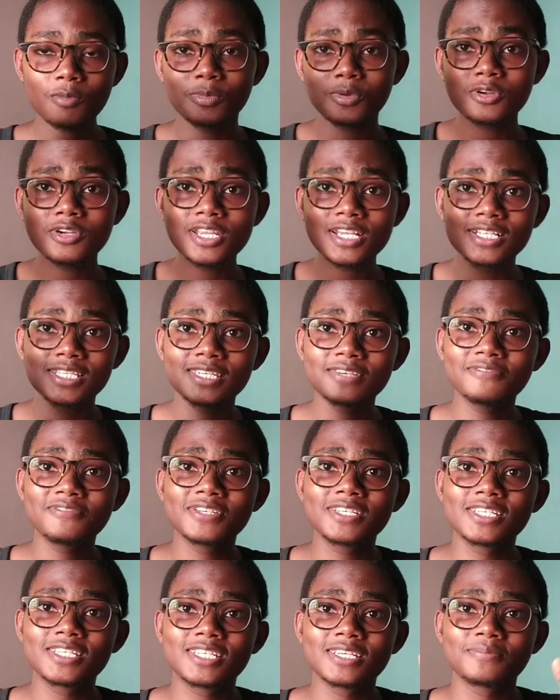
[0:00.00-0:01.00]

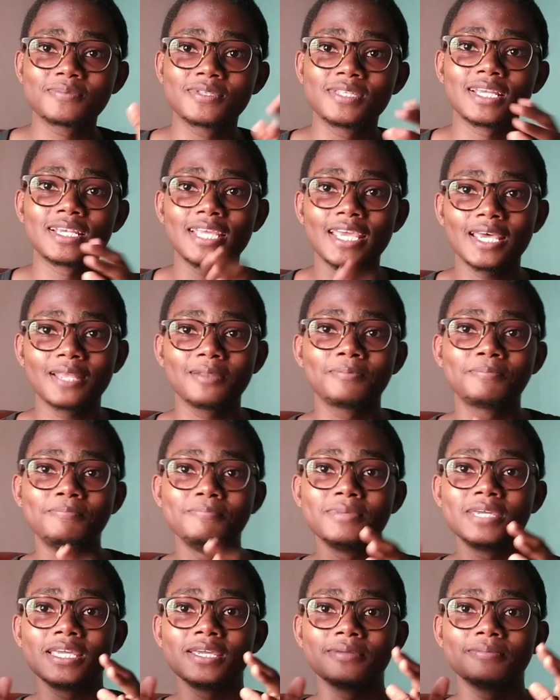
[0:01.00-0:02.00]
productivity tips that helped
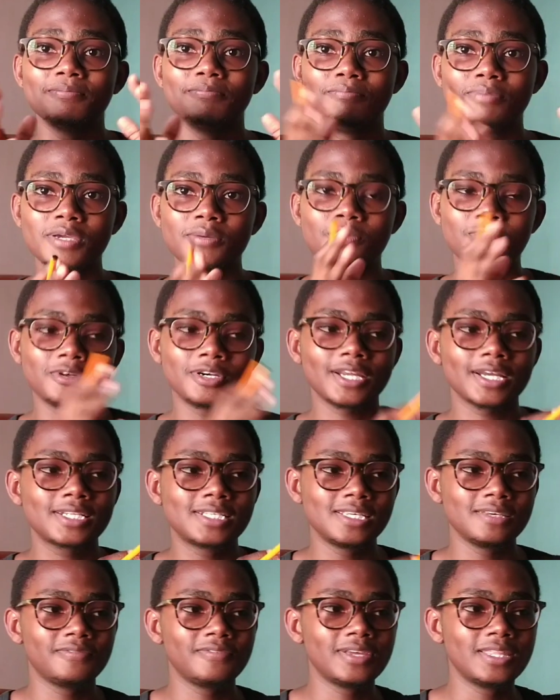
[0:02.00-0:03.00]
me be
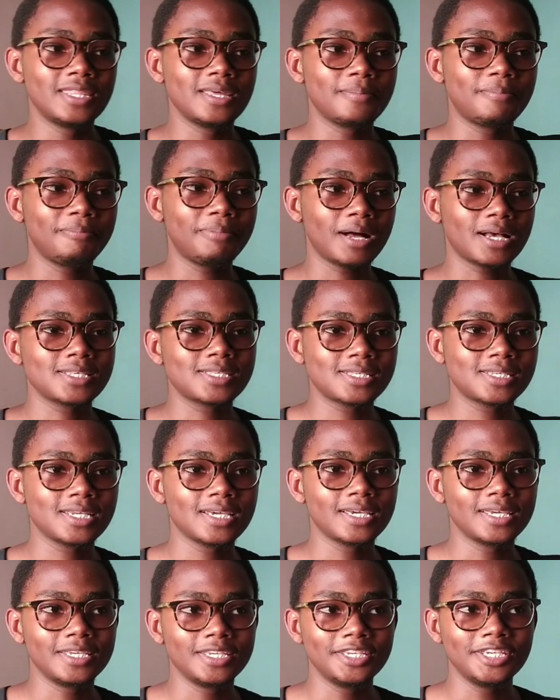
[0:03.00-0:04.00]
productive in the past
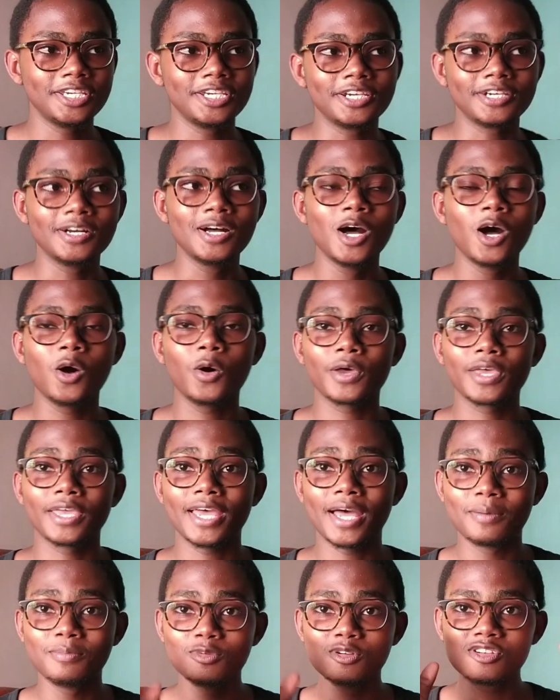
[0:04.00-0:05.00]
year okay
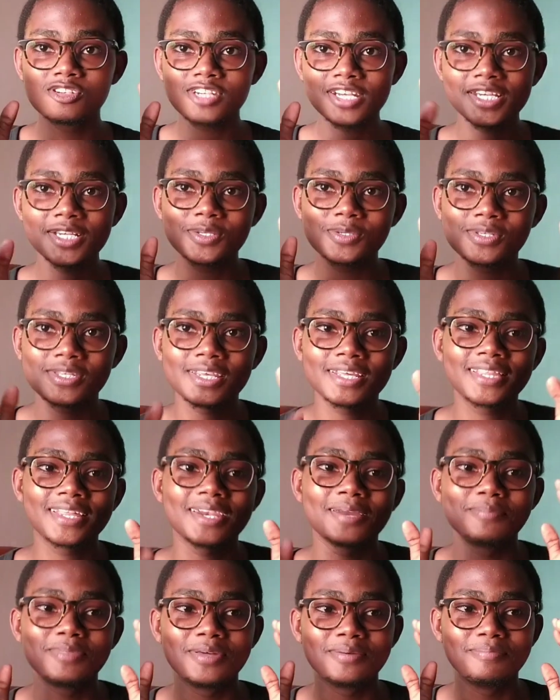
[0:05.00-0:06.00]
i'm not trying to say
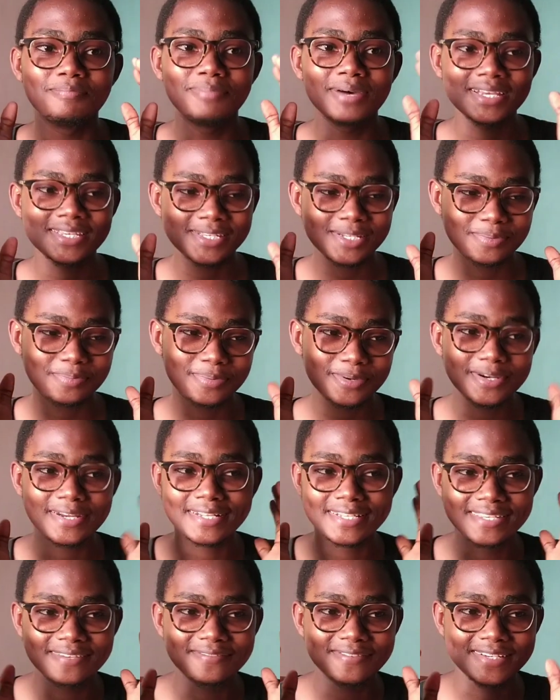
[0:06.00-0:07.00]
that i'm the best
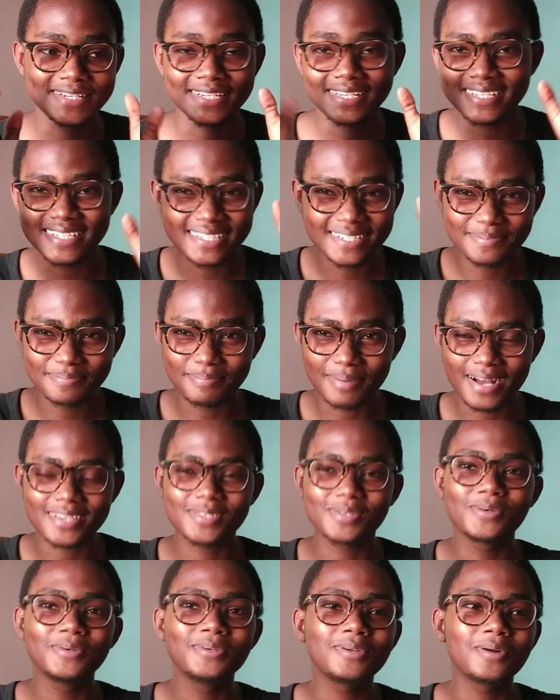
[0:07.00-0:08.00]
productivity
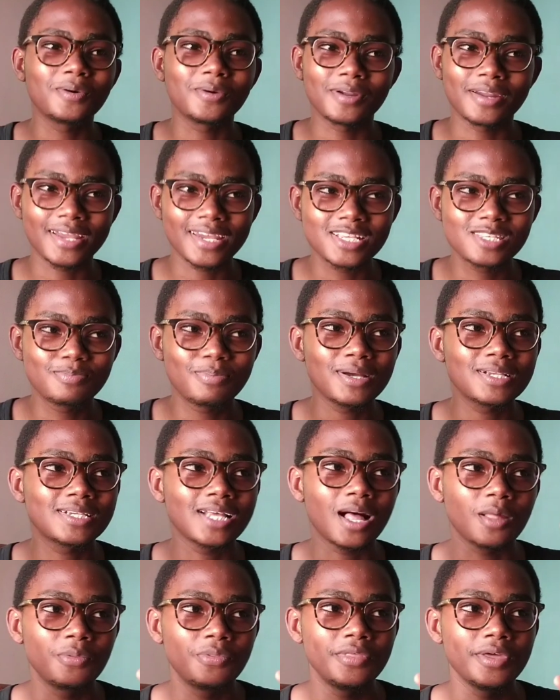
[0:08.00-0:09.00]
person or expert
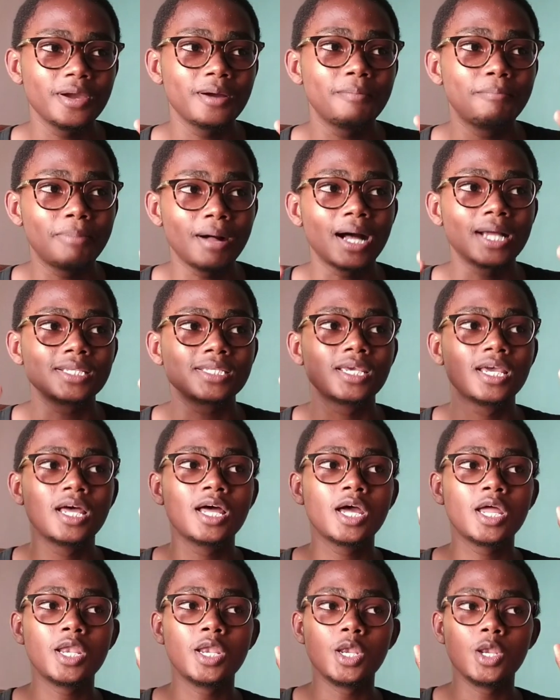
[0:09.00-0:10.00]
out there but
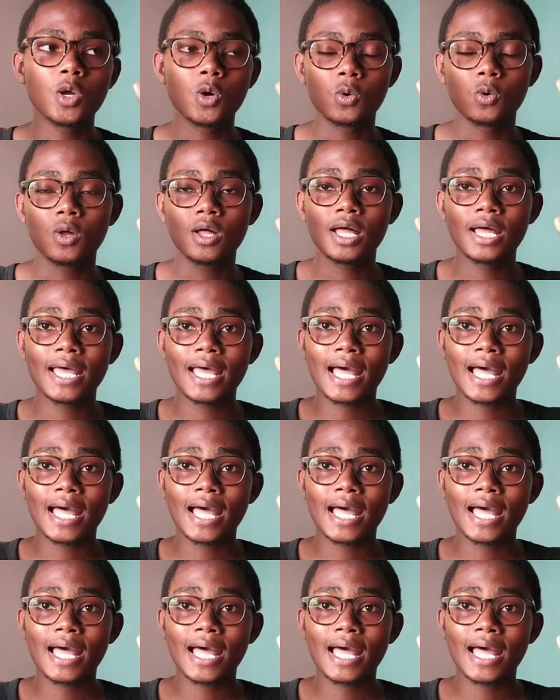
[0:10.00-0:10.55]
no